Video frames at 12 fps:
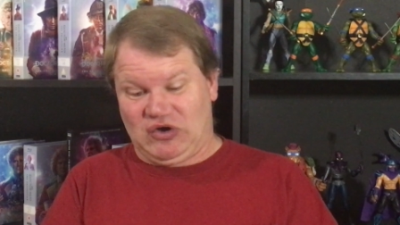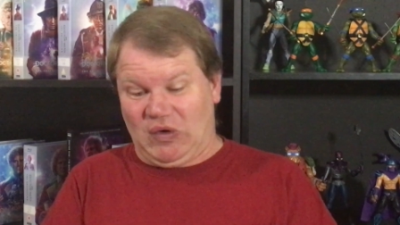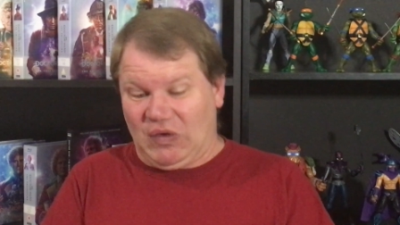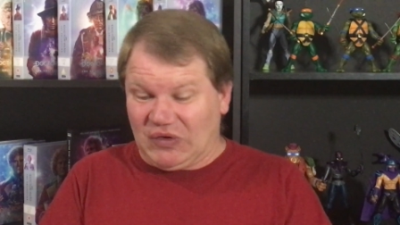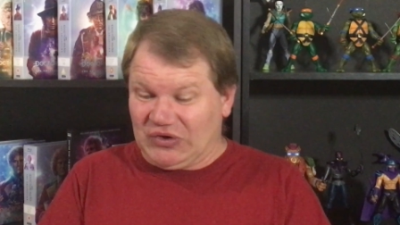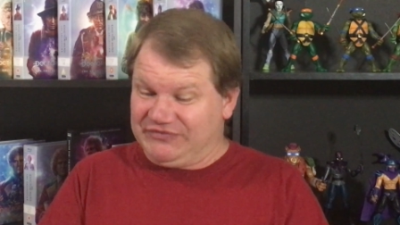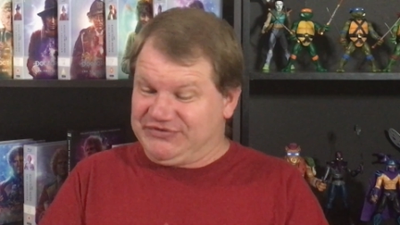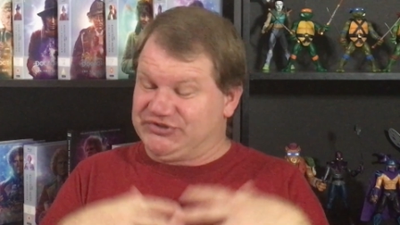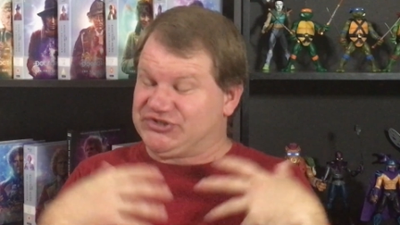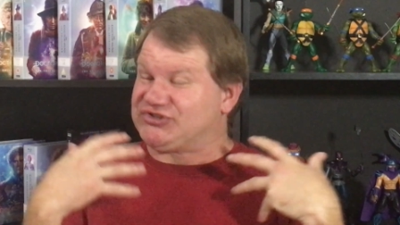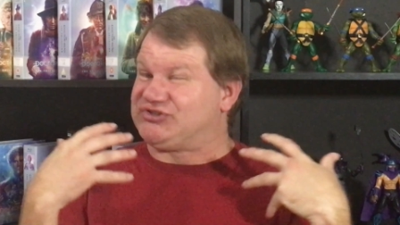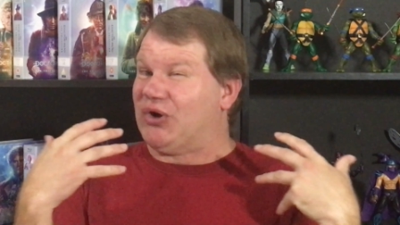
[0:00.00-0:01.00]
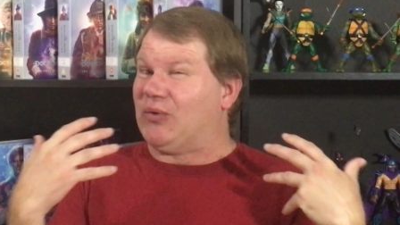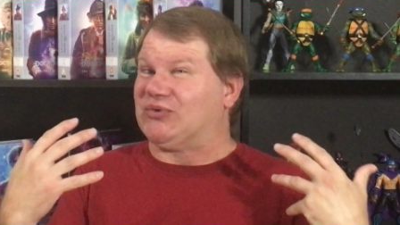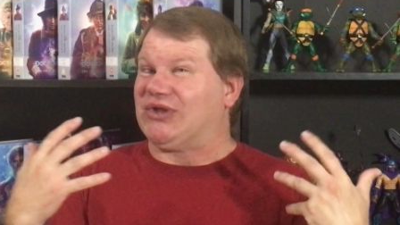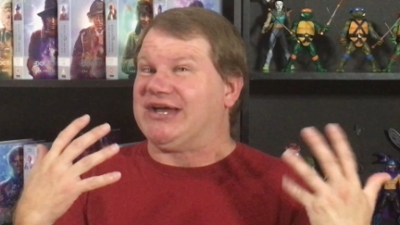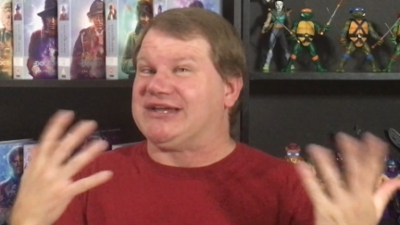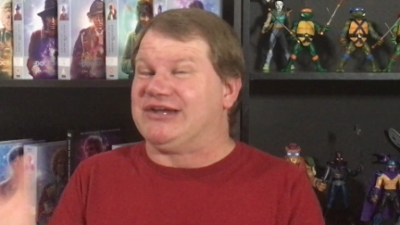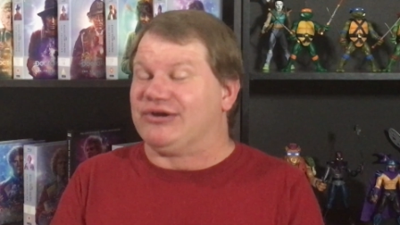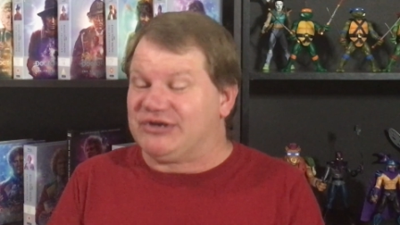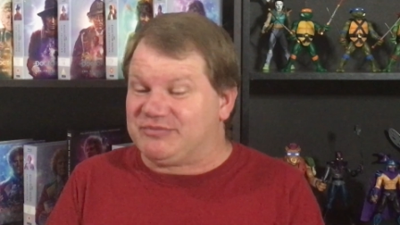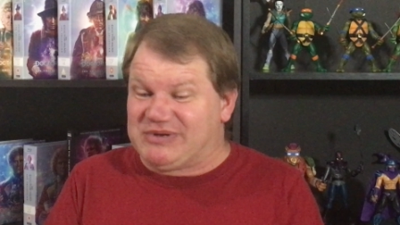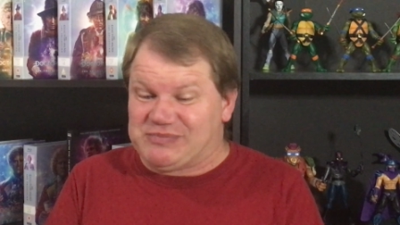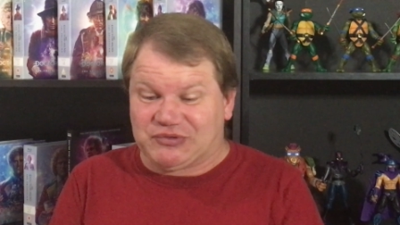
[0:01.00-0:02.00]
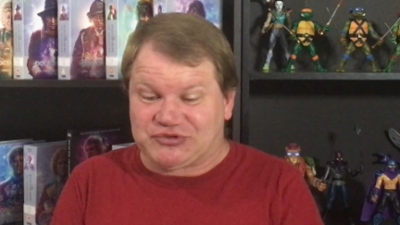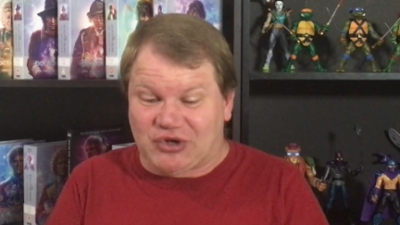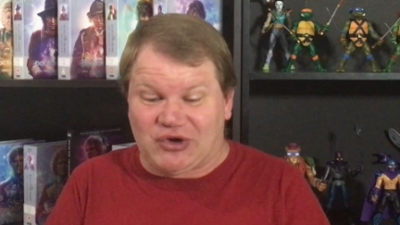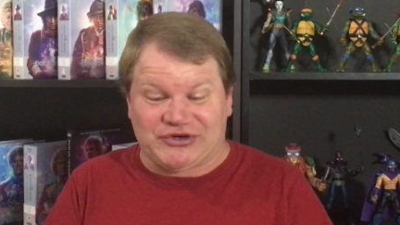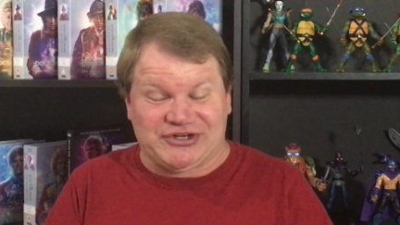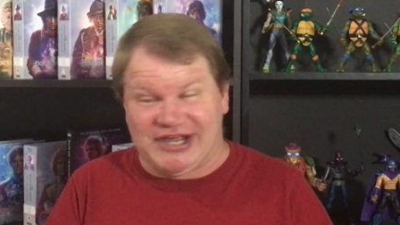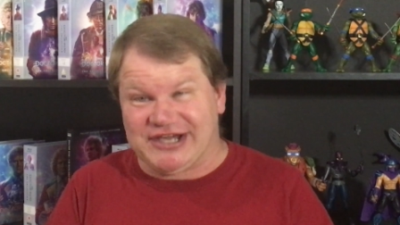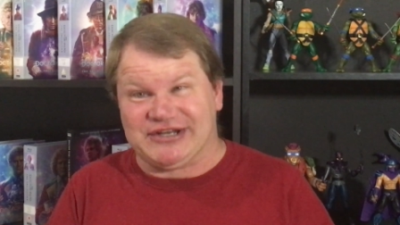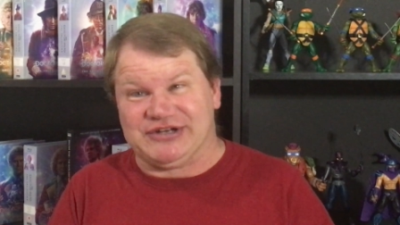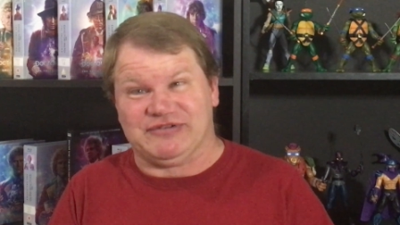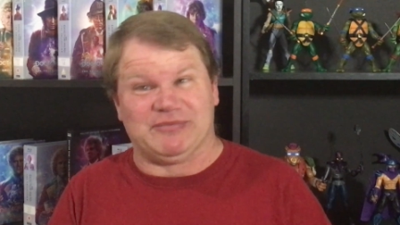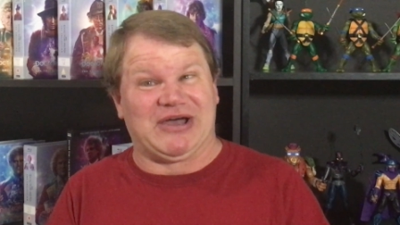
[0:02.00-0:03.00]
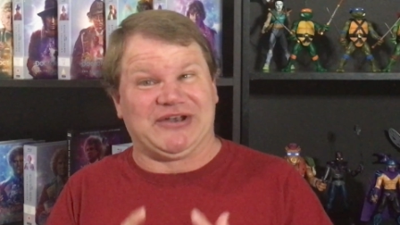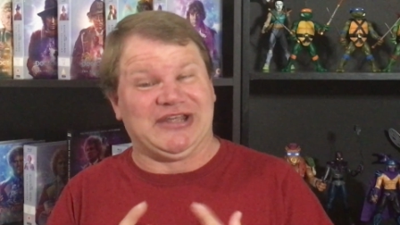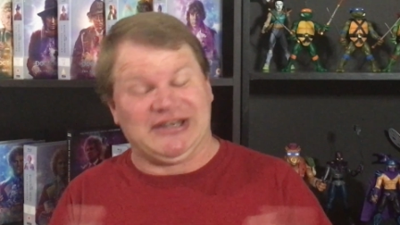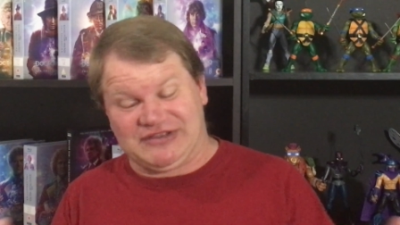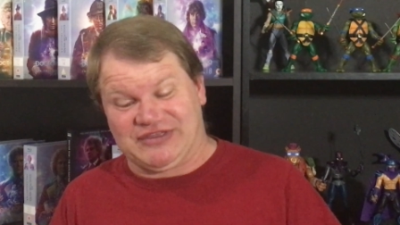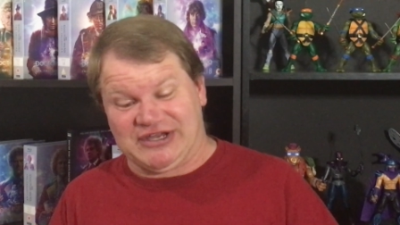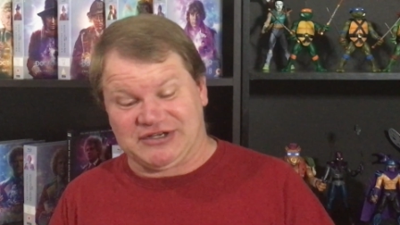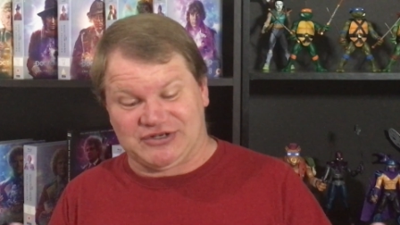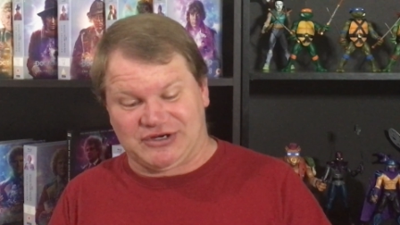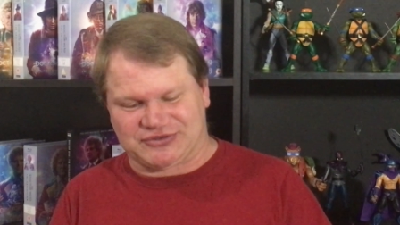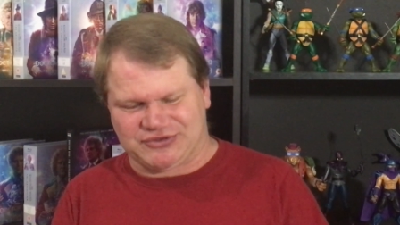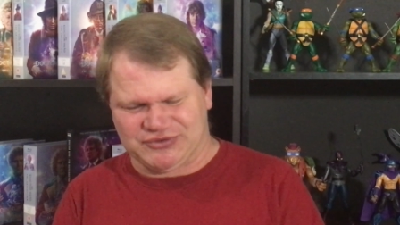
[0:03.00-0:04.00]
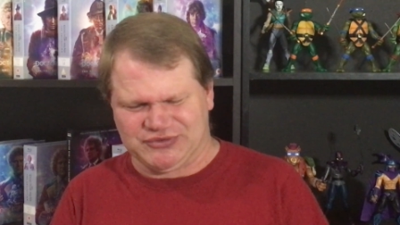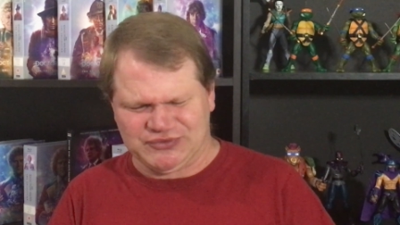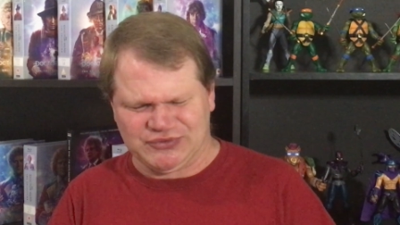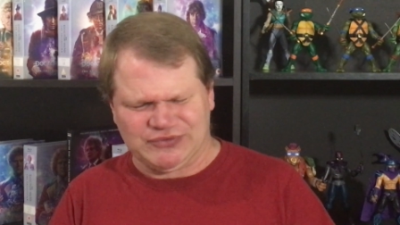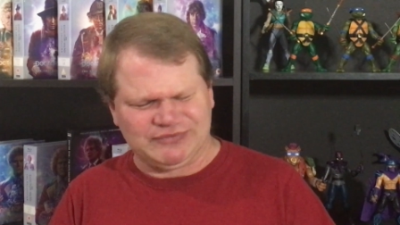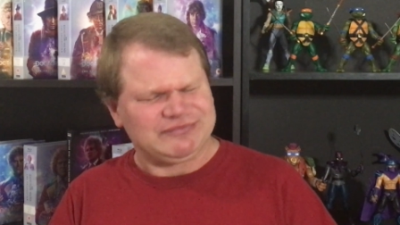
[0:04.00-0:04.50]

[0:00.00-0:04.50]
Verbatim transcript: or if you just don't like hearing people talk negative about anything Doctor Who,